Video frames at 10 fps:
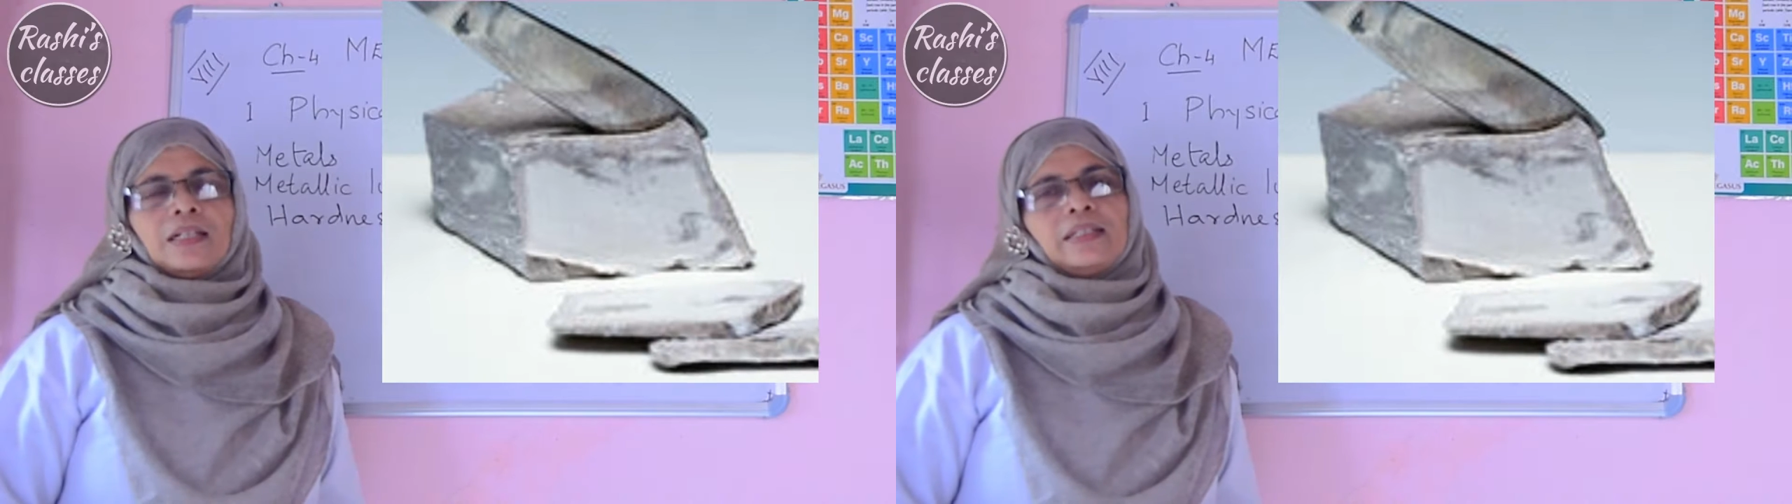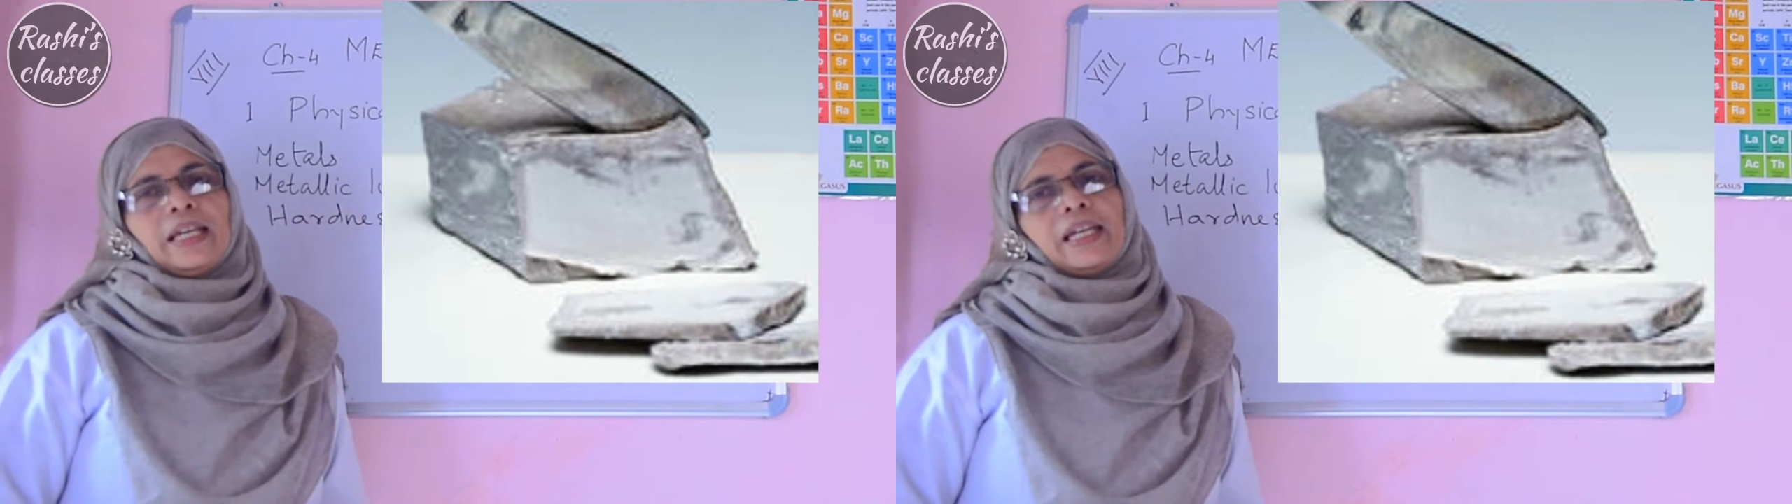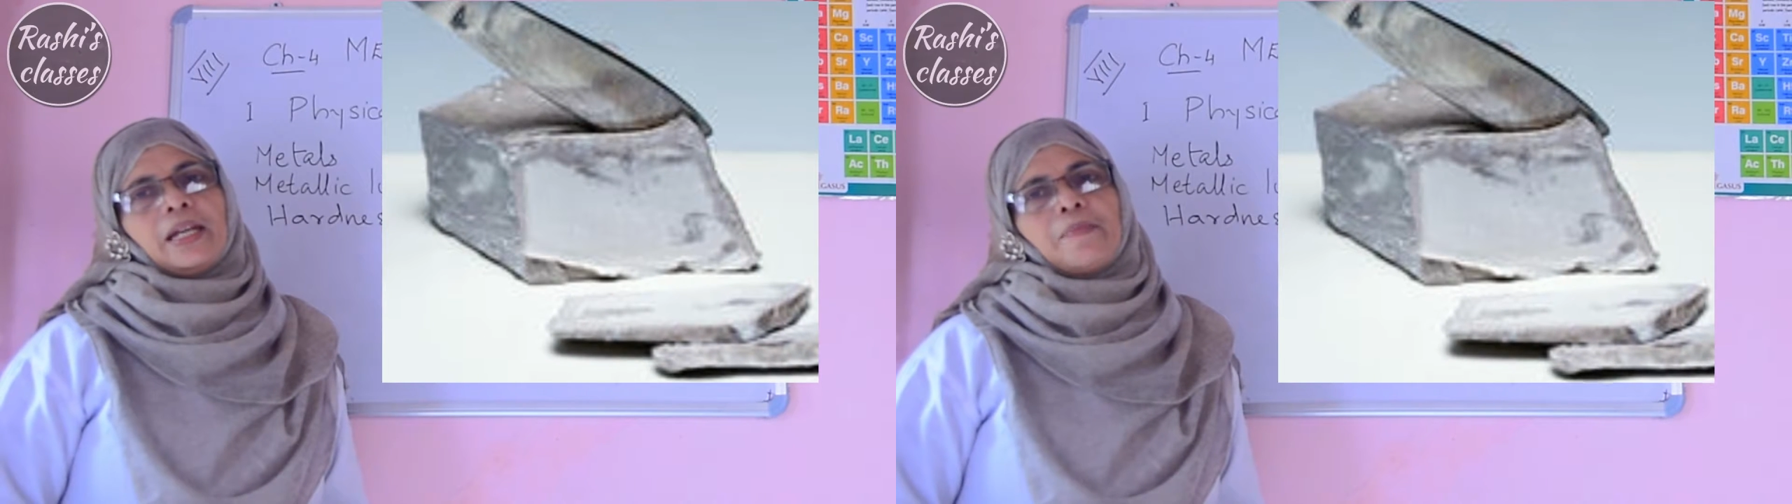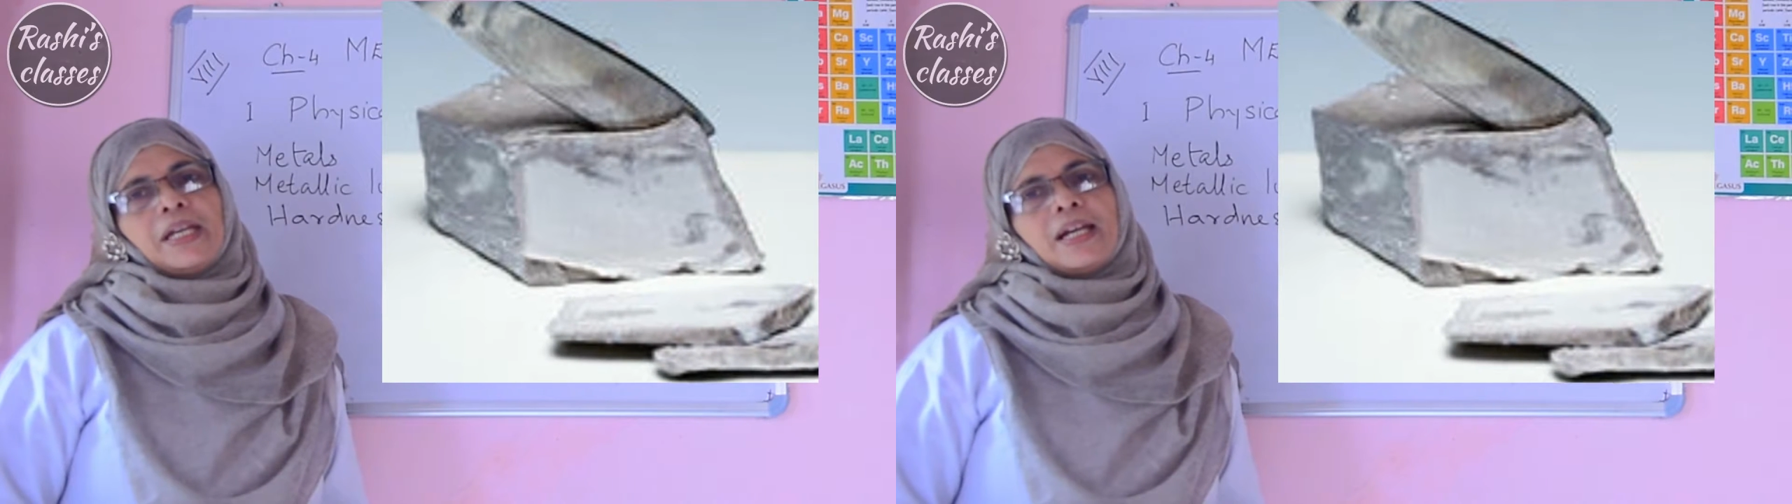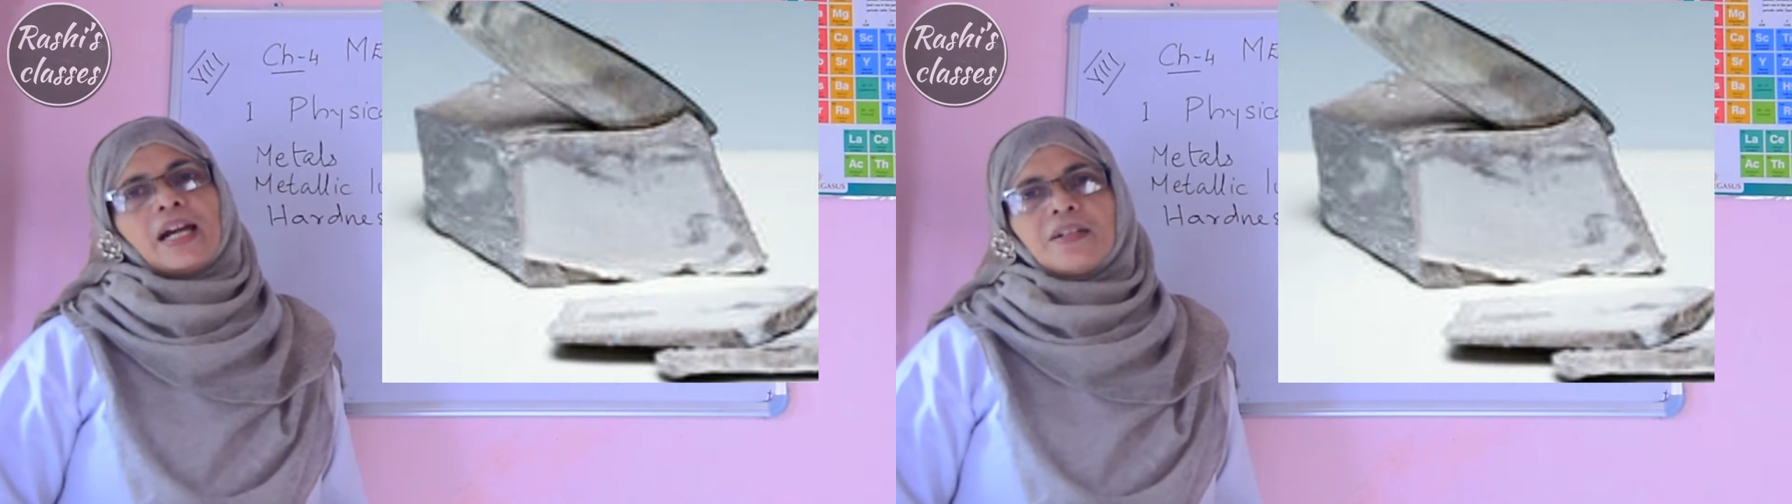They can
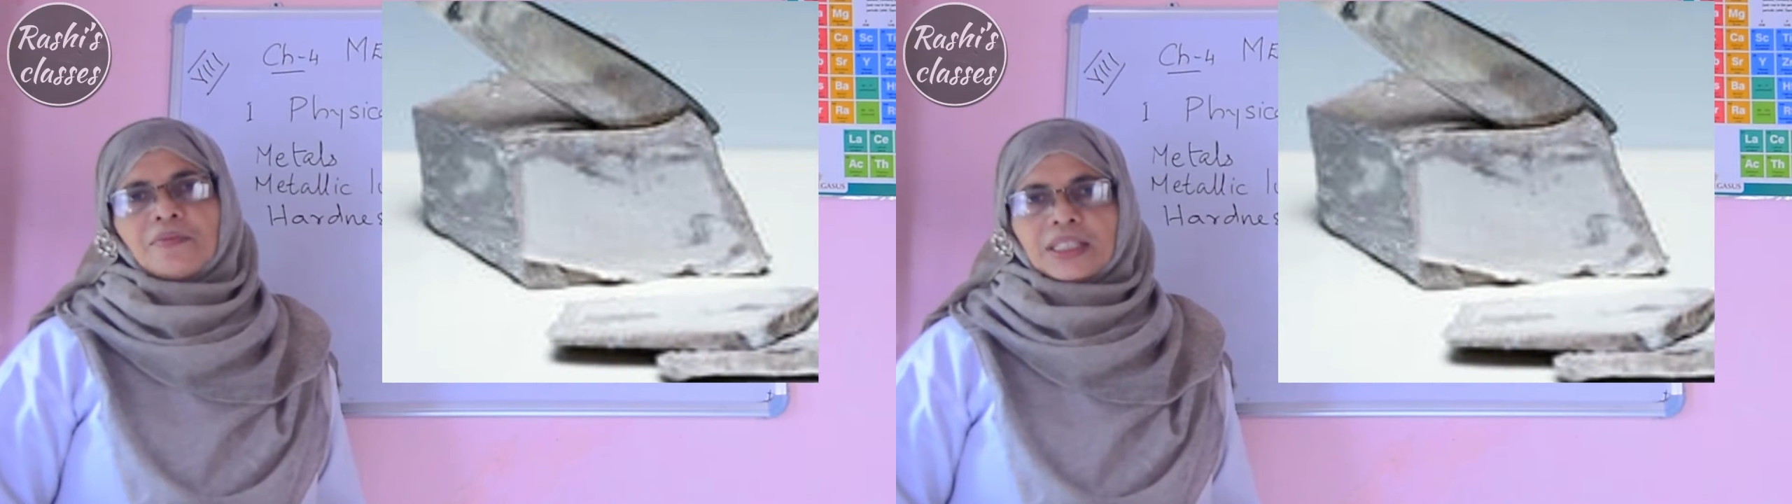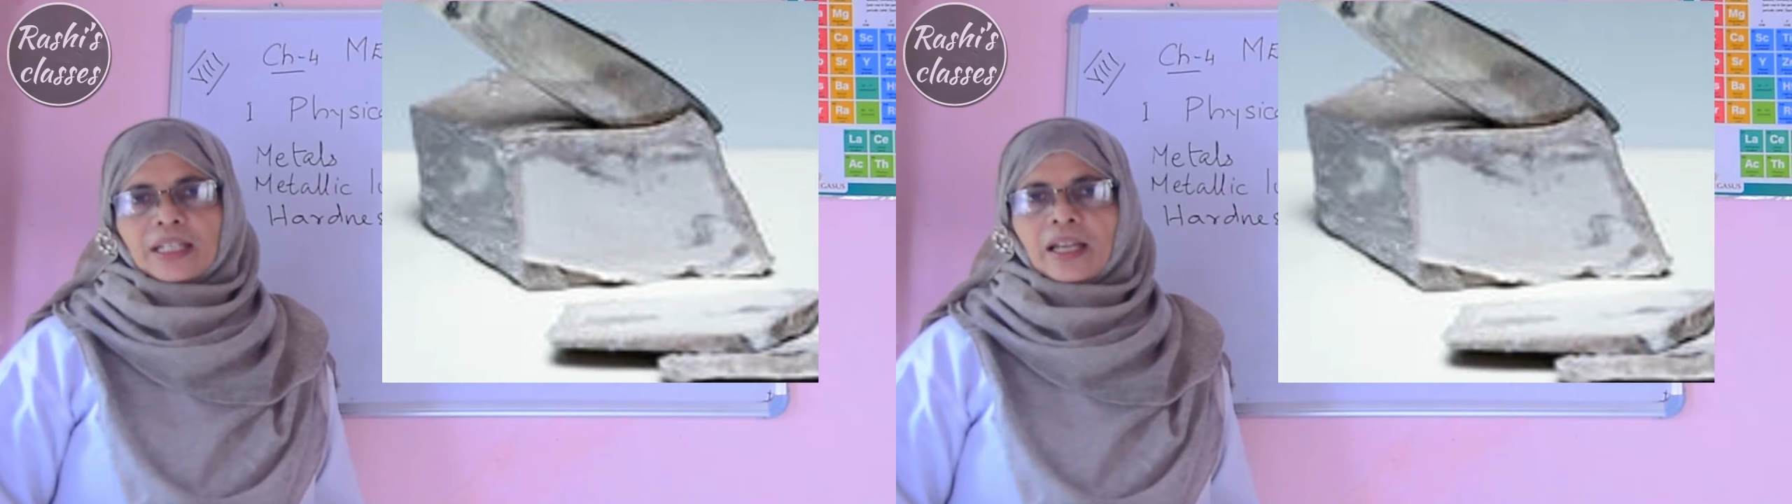be cut with